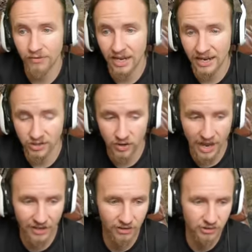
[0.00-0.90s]
that extra
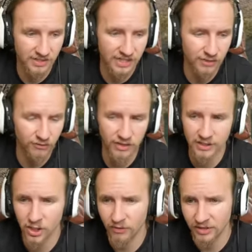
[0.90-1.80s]
accuracy to
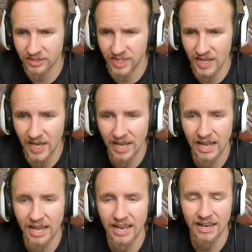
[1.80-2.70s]
finish off the tier
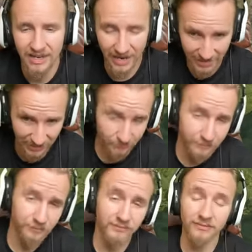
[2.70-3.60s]
9
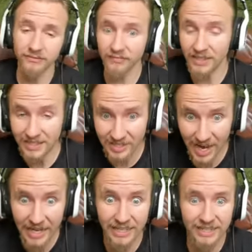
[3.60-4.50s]

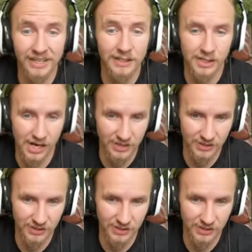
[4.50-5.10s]
Italian tank